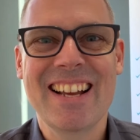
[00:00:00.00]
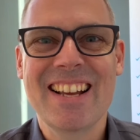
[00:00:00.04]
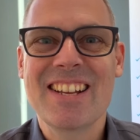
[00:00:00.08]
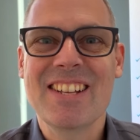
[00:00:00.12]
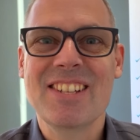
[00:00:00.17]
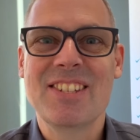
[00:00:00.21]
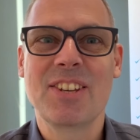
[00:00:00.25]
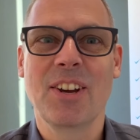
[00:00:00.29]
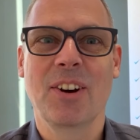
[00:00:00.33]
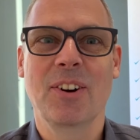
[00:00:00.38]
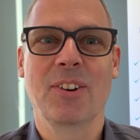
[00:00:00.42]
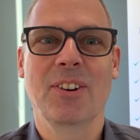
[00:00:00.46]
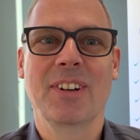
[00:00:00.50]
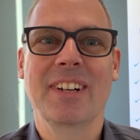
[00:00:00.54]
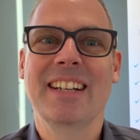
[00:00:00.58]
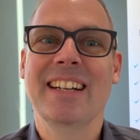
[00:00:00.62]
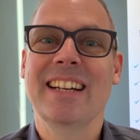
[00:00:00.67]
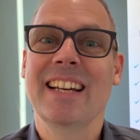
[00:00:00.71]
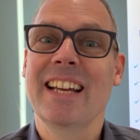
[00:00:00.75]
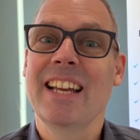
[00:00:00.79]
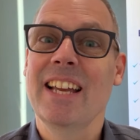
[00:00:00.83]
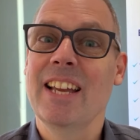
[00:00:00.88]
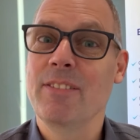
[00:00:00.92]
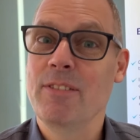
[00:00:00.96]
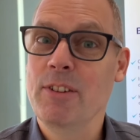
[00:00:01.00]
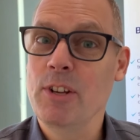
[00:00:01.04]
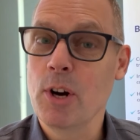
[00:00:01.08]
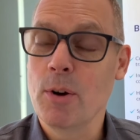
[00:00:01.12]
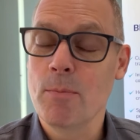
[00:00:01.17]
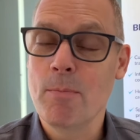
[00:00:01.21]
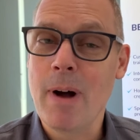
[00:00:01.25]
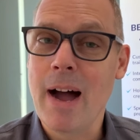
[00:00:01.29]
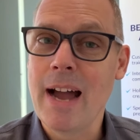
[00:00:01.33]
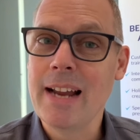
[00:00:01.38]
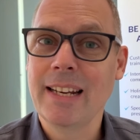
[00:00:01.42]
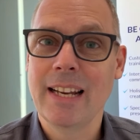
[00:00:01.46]
So, if you
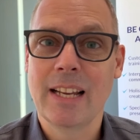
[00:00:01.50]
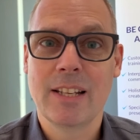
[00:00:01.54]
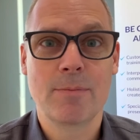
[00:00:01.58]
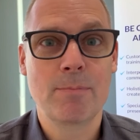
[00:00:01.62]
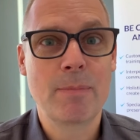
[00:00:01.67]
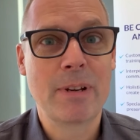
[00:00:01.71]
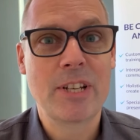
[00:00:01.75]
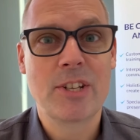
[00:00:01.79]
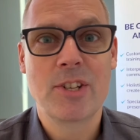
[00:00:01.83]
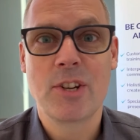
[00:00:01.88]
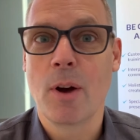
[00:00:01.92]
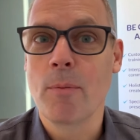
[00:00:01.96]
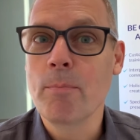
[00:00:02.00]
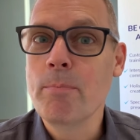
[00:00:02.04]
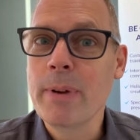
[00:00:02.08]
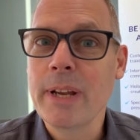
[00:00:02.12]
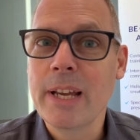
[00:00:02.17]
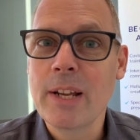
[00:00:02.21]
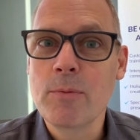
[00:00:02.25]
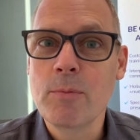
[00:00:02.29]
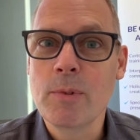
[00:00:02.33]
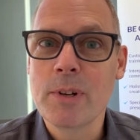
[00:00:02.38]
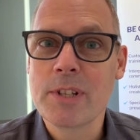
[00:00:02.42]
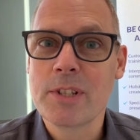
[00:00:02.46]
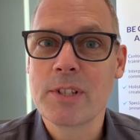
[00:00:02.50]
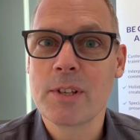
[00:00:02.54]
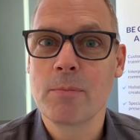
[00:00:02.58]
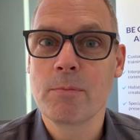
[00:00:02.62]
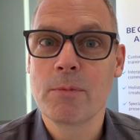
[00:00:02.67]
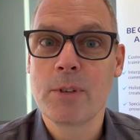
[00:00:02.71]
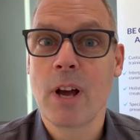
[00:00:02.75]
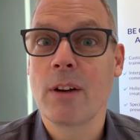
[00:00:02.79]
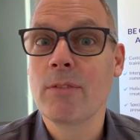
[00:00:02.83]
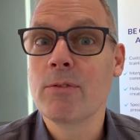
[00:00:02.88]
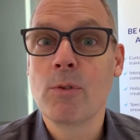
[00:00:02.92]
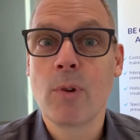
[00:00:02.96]
don't mind, let me jump in with some
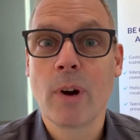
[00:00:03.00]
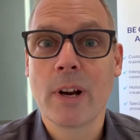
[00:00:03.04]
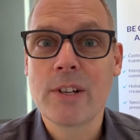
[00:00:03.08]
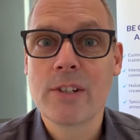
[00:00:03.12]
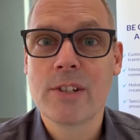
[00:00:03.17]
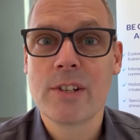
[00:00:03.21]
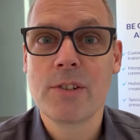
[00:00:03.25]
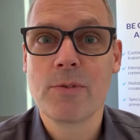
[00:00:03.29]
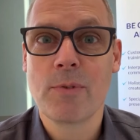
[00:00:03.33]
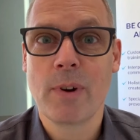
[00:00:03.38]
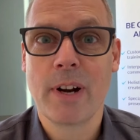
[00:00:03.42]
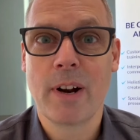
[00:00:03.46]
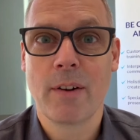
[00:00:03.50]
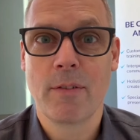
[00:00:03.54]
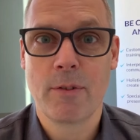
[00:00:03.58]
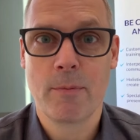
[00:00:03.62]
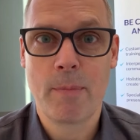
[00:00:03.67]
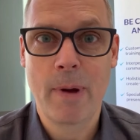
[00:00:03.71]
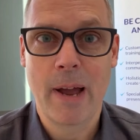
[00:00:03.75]
tough questions right off the